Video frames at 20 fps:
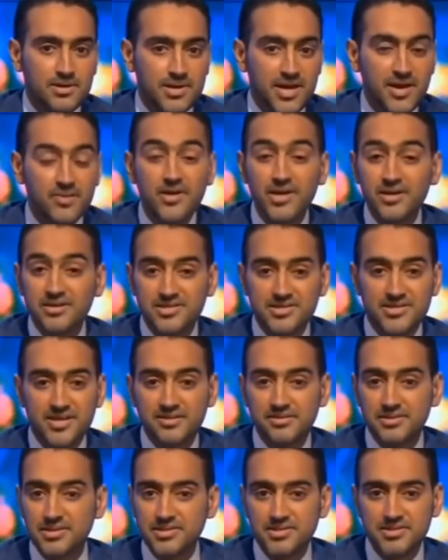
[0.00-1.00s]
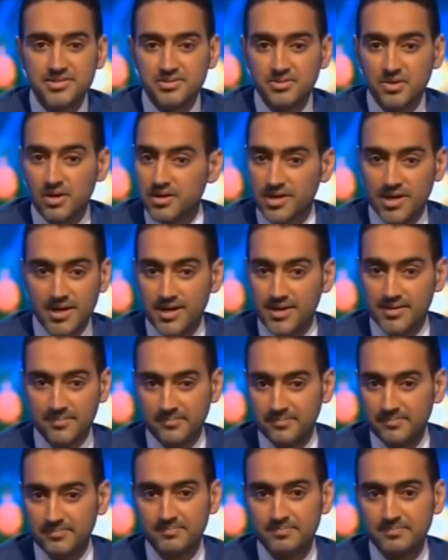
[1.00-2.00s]
Now we understand this is not a
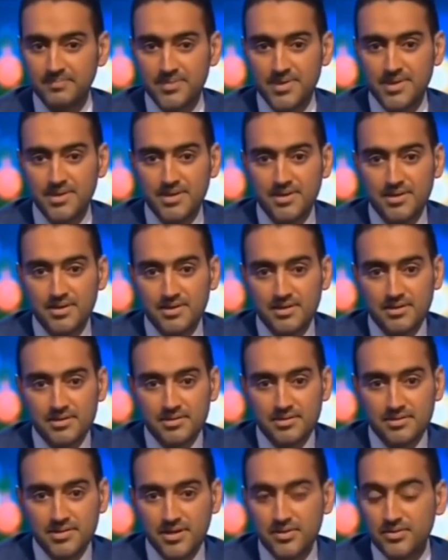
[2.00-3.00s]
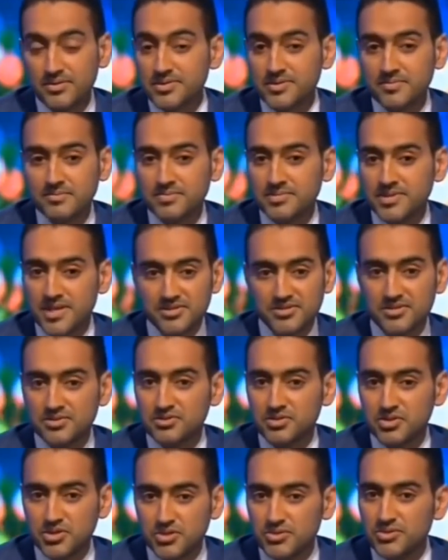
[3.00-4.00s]
game. Terrorism
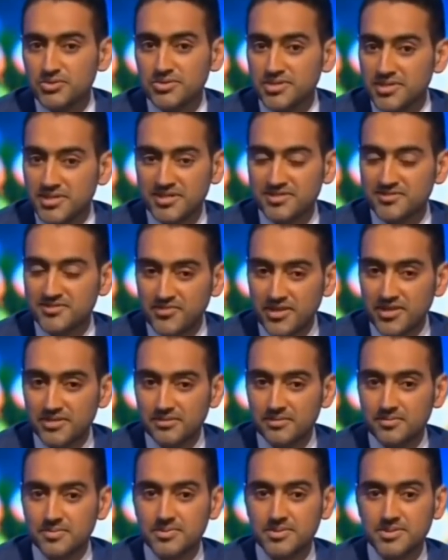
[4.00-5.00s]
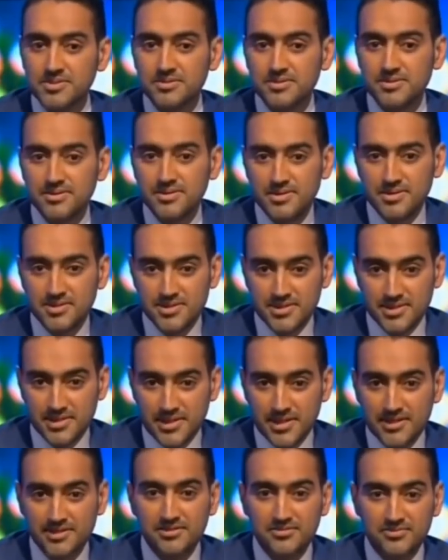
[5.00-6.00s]
doesn't choose its victims
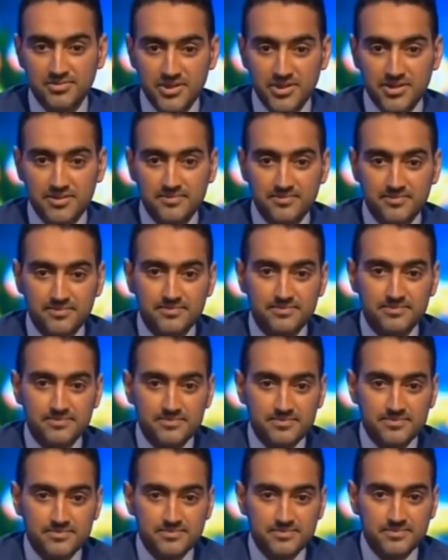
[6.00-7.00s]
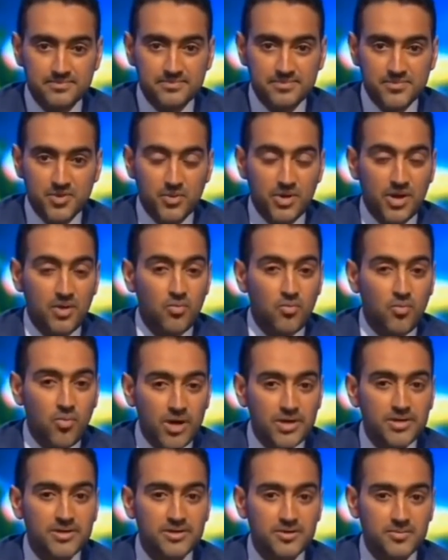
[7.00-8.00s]
selectively. That we are
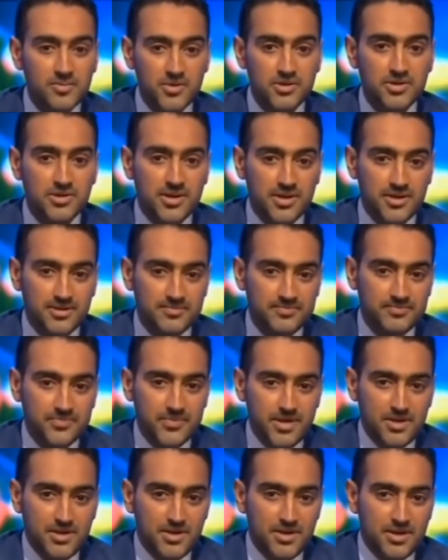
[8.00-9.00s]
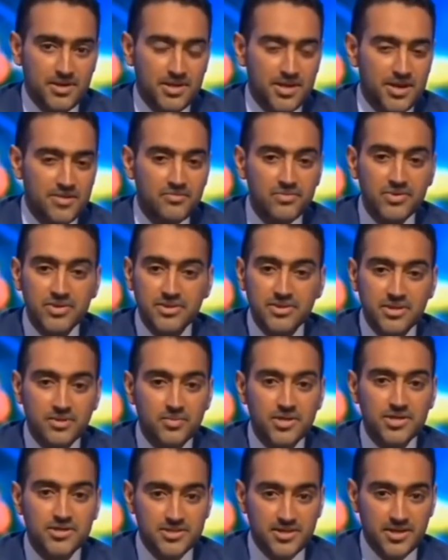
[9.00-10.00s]
one community, and that
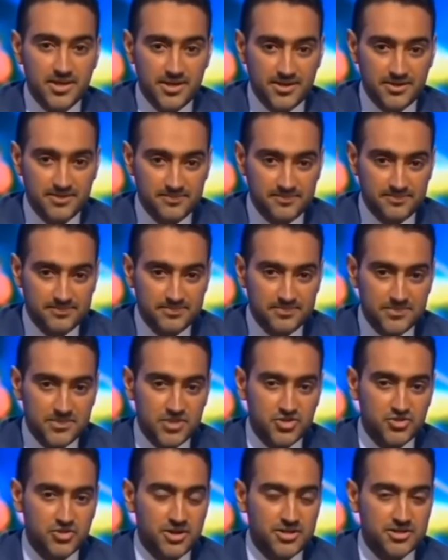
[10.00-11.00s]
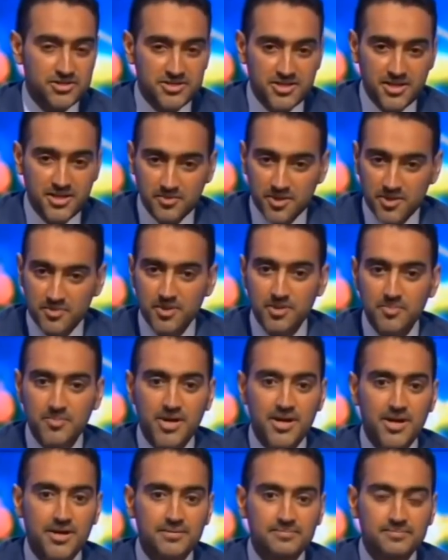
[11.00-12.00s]
everything we say to try to tear people
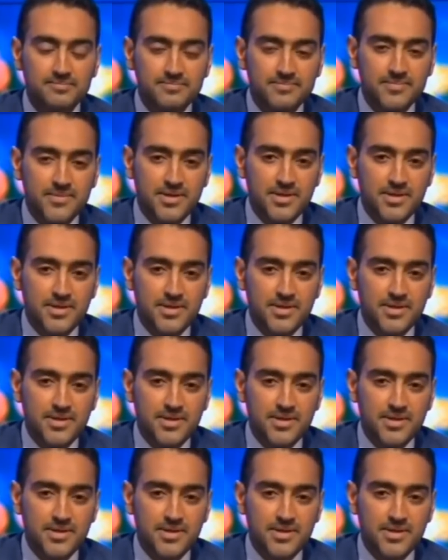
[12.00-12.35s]
apart,